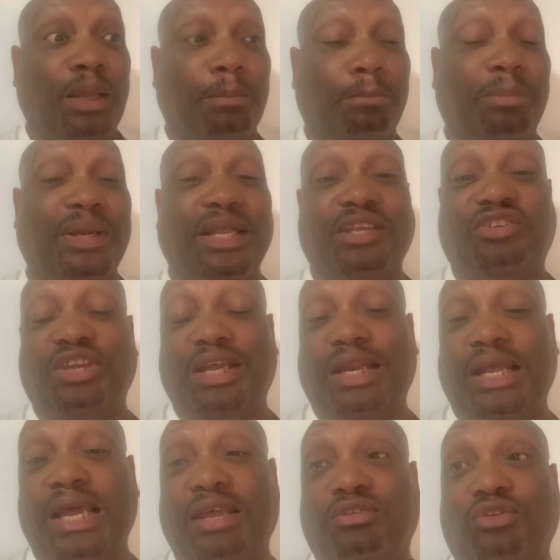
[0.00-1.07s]
but they say it
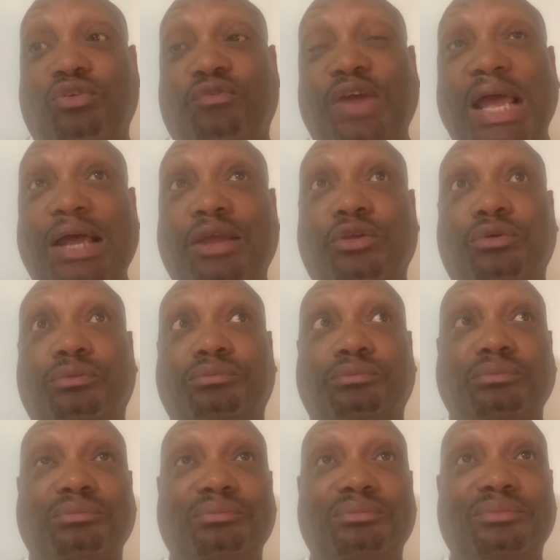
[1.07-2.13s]
has no value.
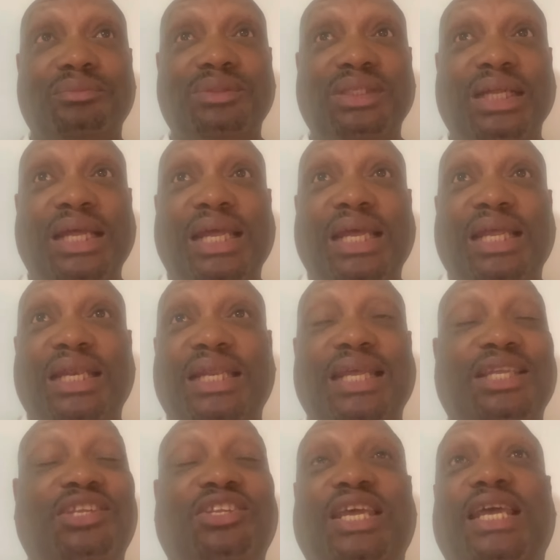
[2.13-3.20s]

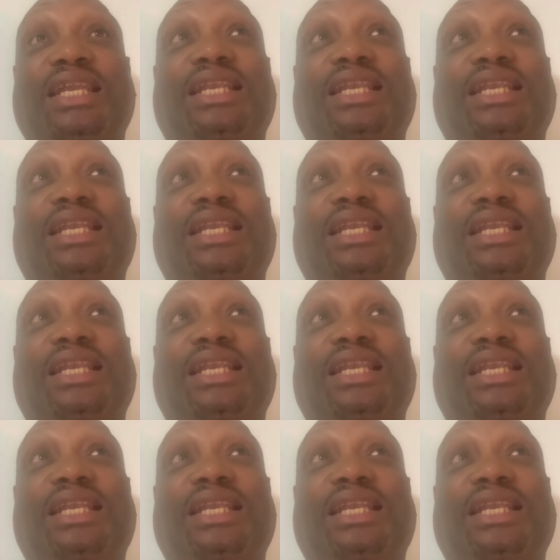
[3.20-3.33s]
They say